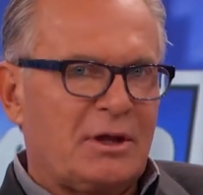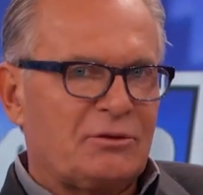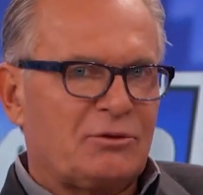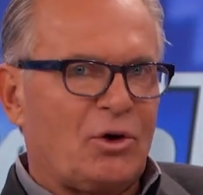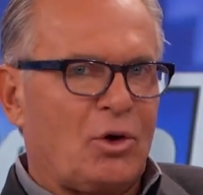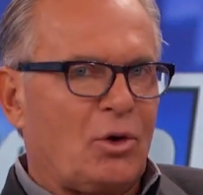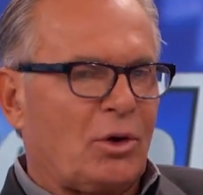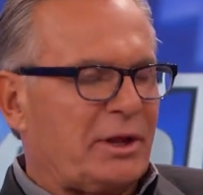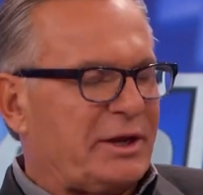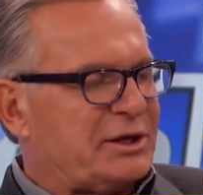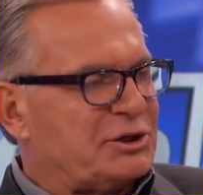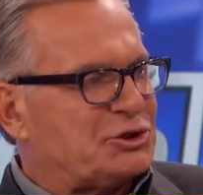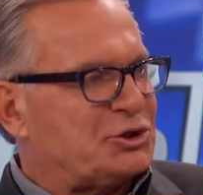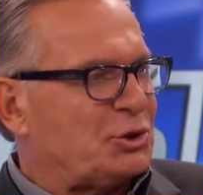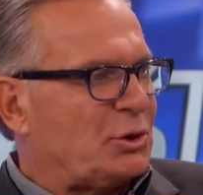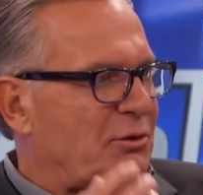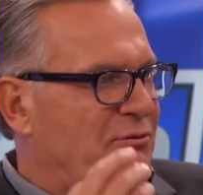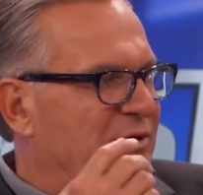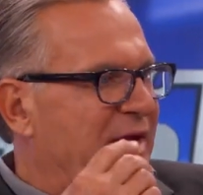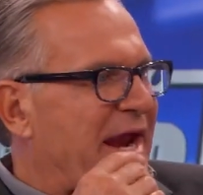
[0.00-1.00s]
The whole
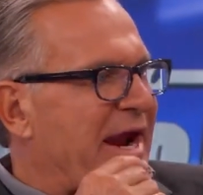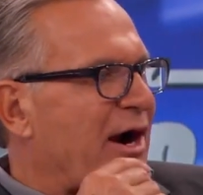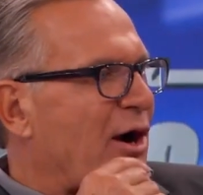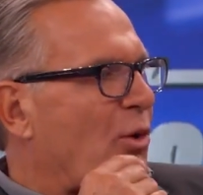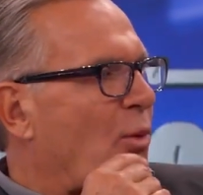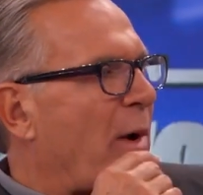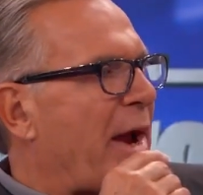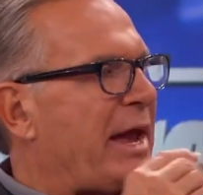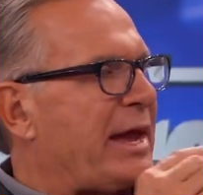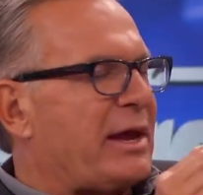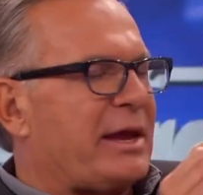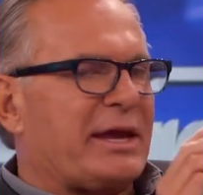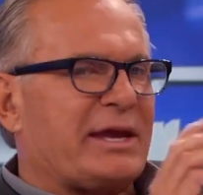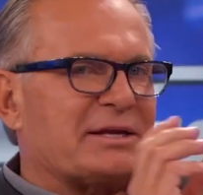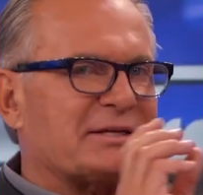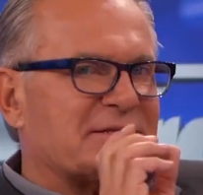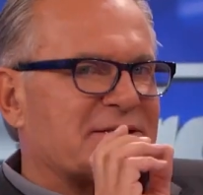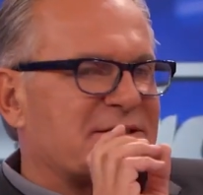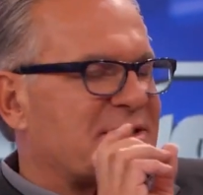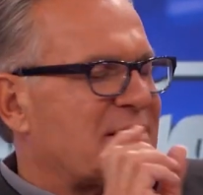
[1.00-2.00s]
issue of airway
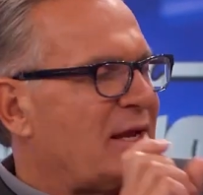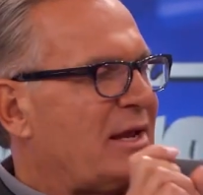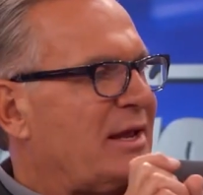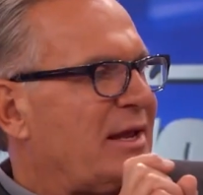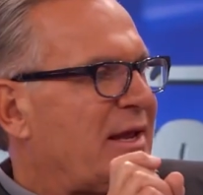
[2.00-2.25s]
is